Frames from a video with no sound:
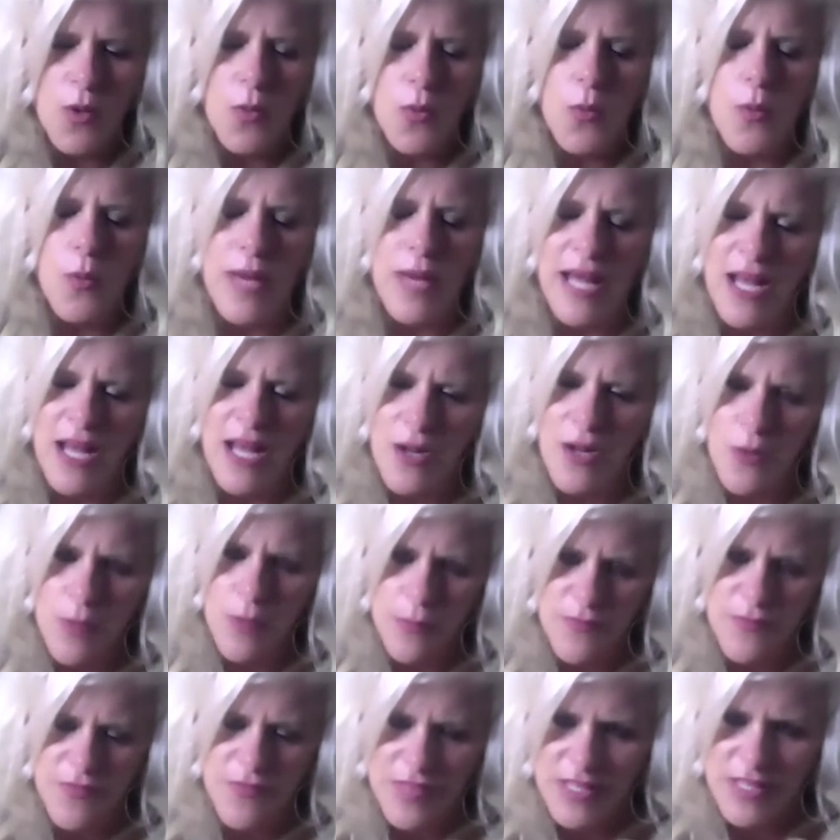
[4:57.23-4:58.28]
Wow,
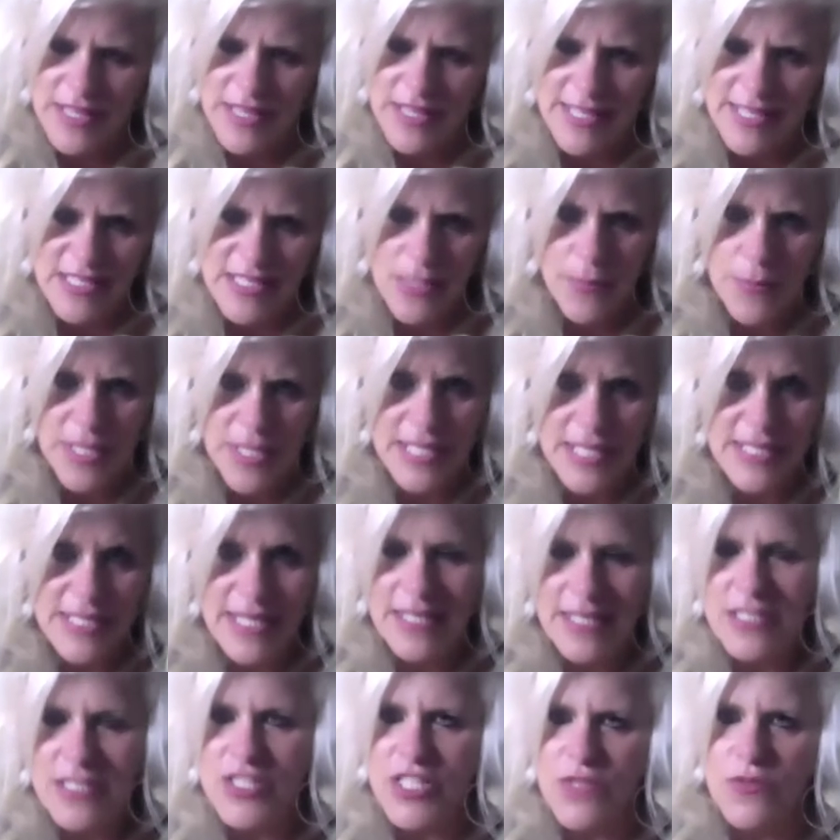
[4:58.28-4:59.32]
I'm feeling somebody's
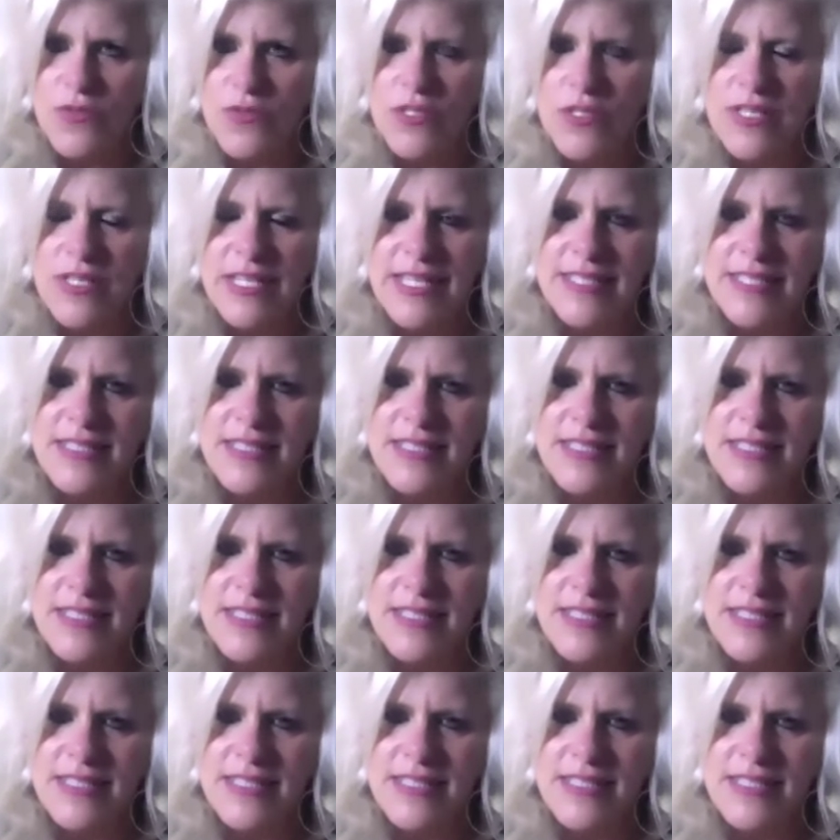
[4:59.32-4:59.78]
energy really